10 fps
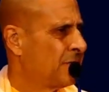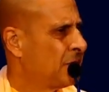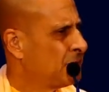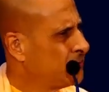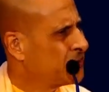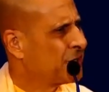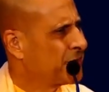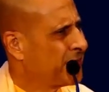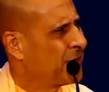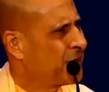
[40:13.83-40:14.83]
If you lose
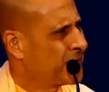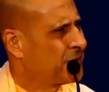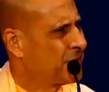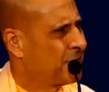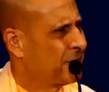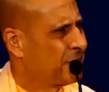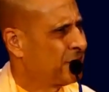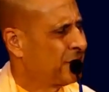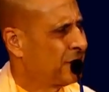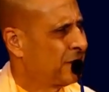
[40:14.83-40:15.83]
your character,
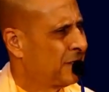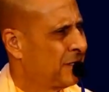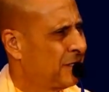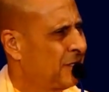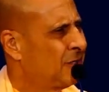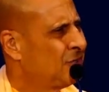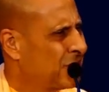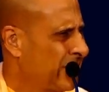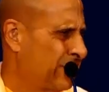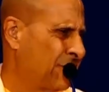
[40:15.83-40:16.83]
you
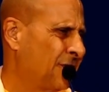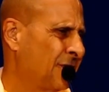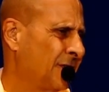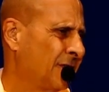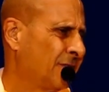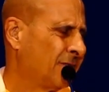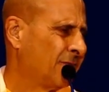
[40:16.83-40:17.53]
lose everything.